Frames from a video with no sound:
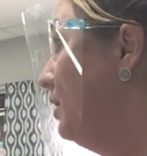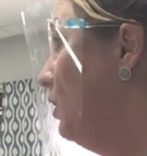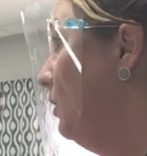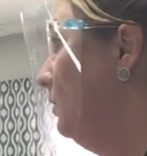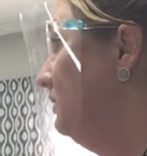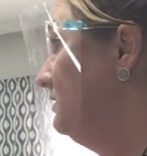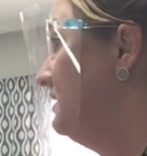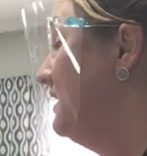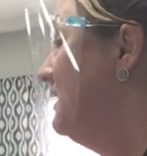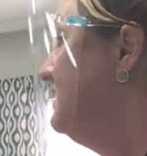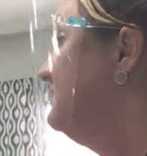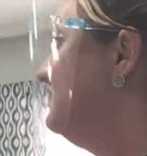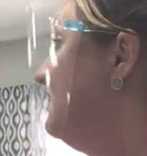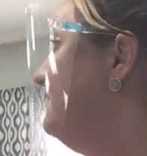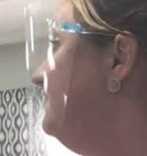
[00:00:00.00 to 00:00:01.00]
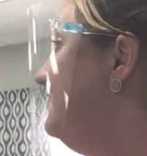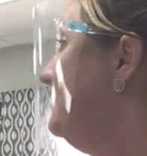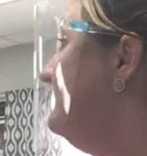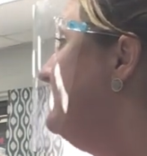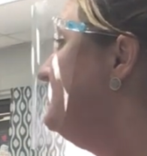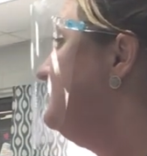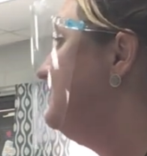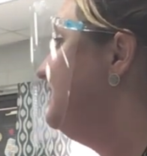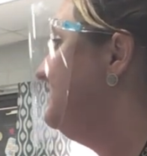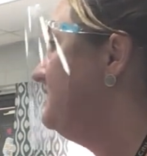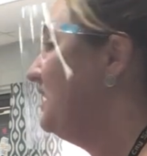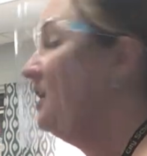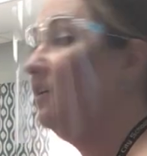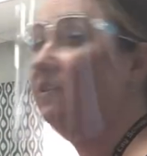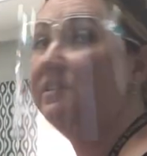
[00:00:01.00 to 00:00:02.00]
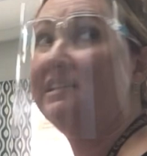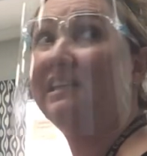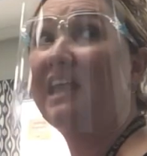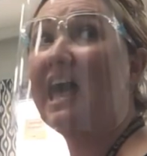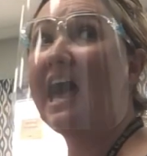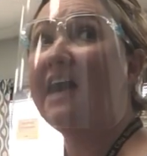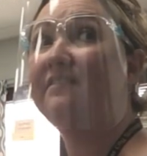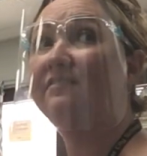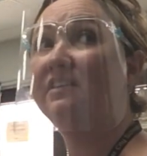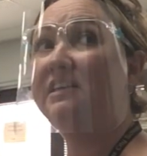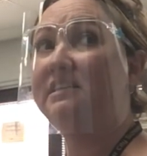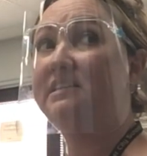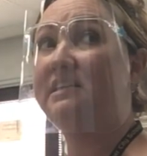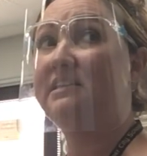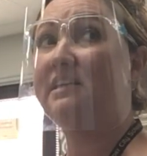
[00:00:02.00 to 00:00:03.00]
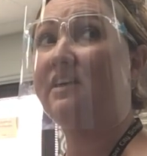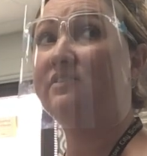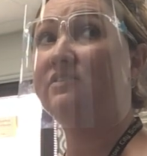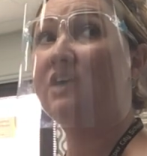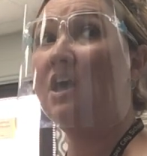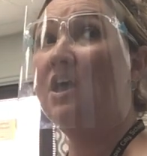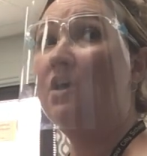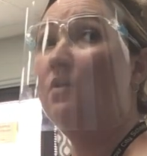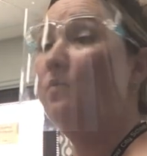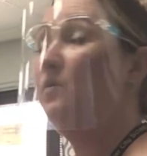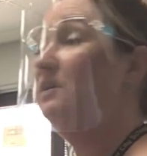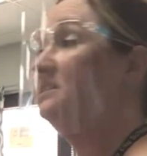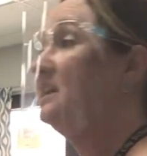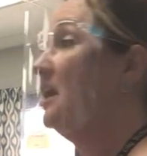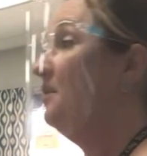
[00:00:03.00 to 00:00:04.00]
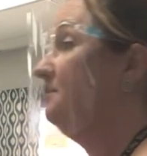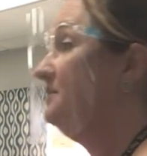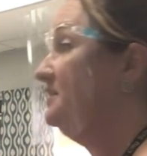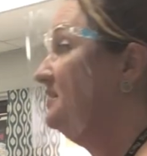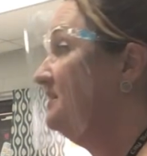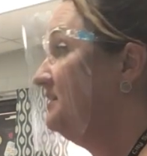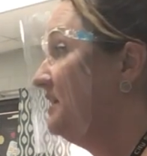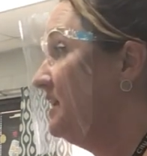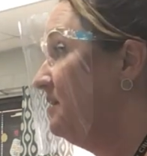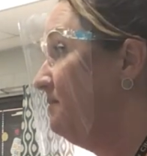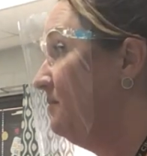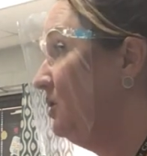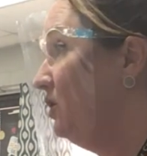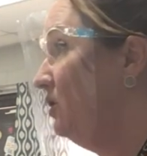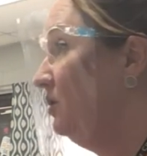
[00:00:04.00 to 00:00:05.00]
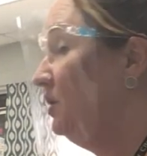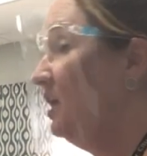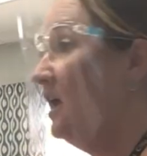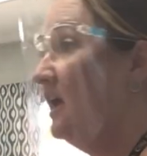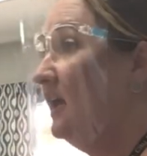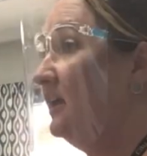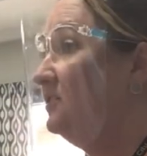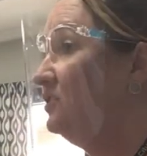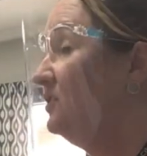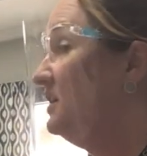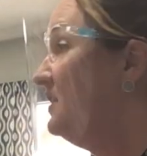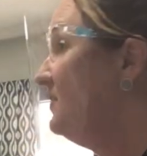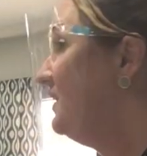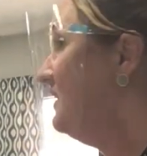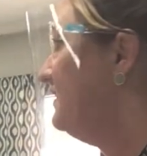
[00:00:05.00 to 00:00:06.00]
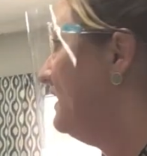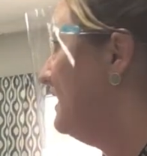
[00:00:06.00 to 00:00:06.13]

bold. So vivid details, lively details which helps to set a mood. Is there anything